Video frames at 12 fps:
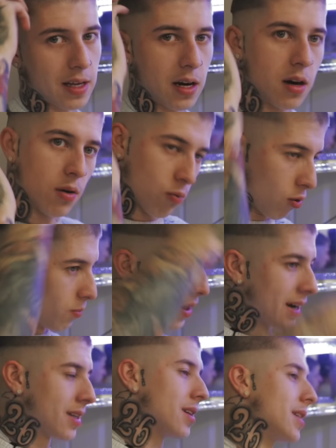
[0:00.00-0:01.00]
there, we'll
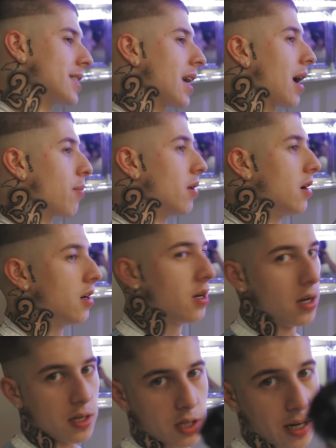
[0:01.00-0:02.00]
blend to the top.
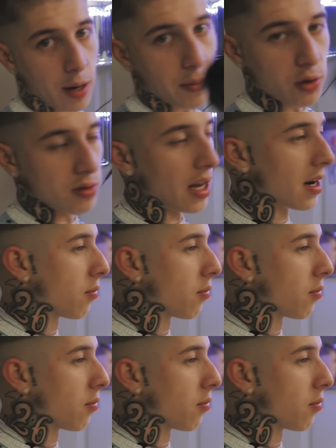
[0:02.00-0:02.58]
So now I'm gonna use that